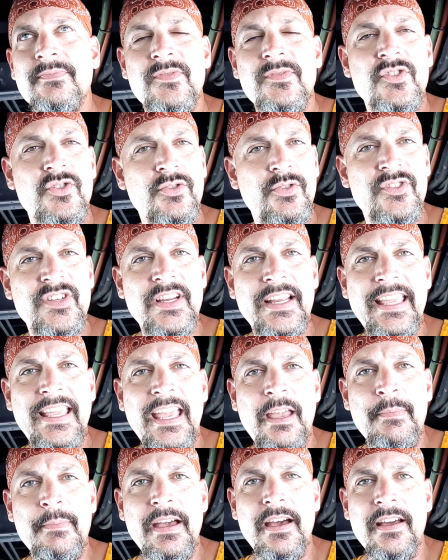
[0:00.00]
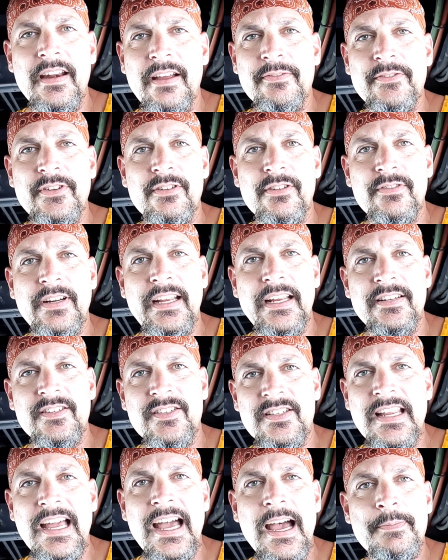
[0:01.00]
As soon as I came out after the rain
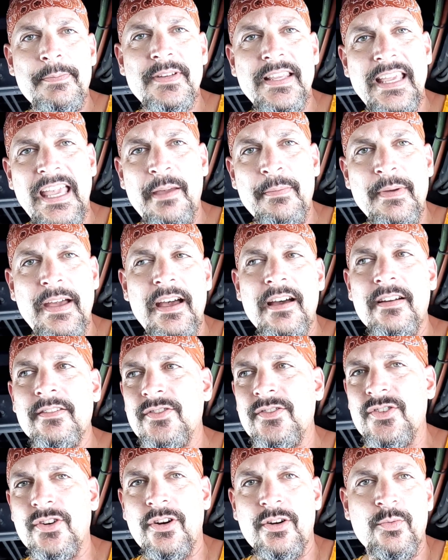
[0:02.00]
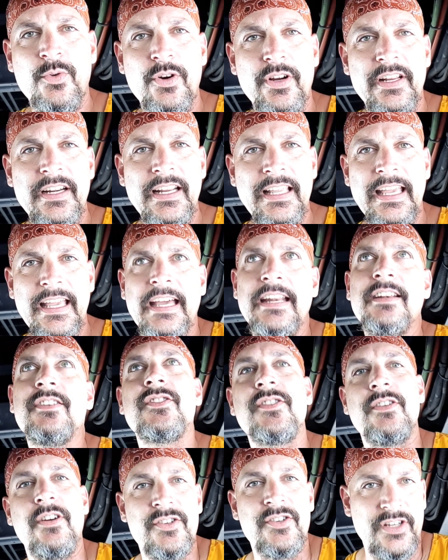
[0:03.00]
stopped, came out, started working again,
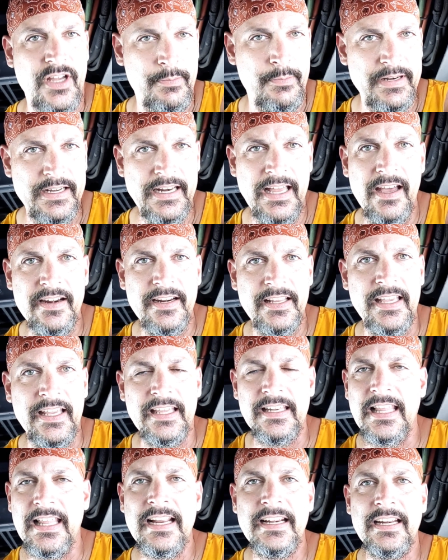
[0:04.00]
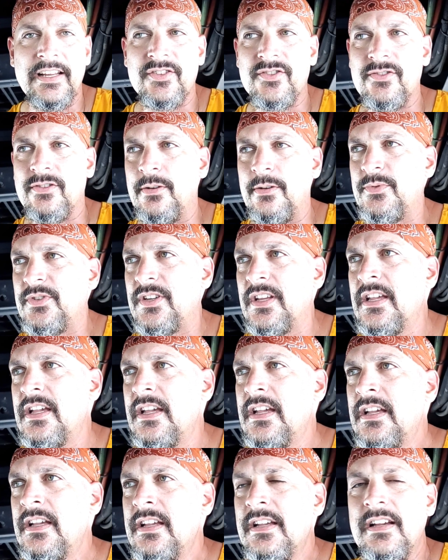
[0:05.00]
starts coming down again, lightning storms.
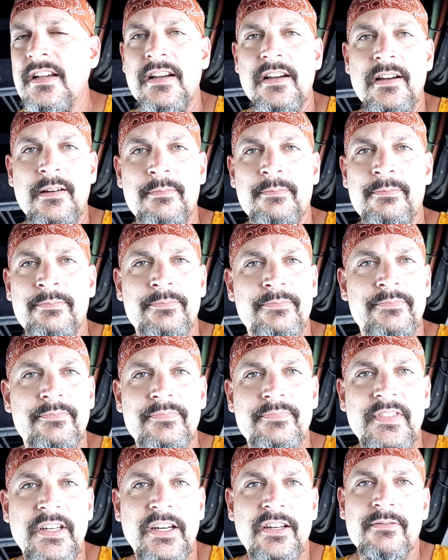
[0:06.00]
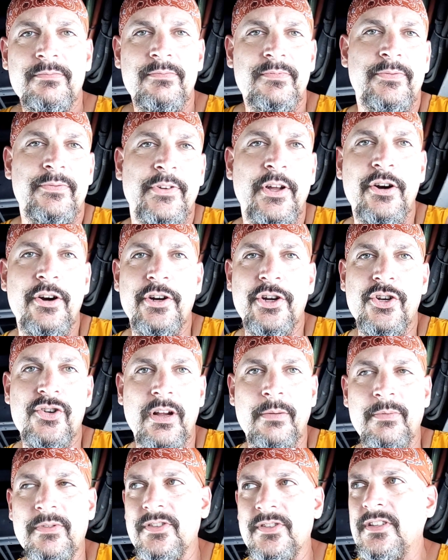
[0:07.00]
Florida
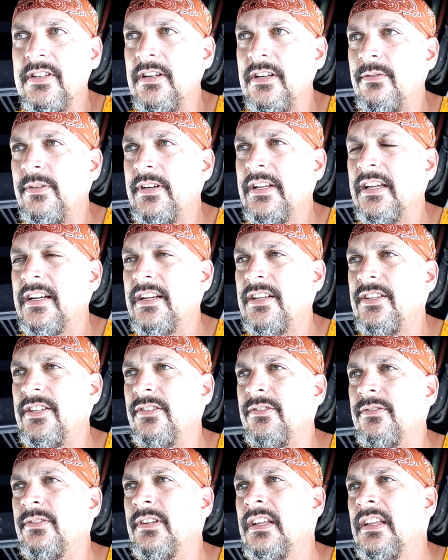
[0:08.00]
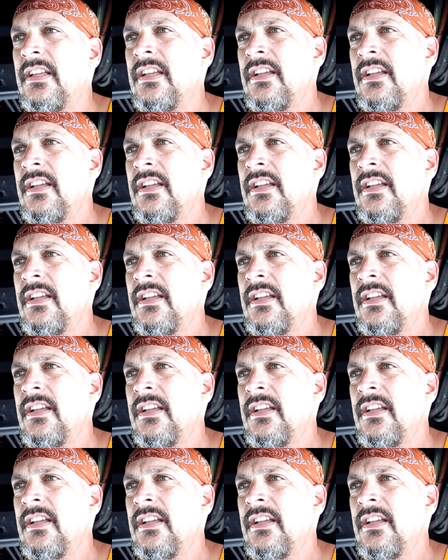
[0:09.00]
troubles, what are you going to do?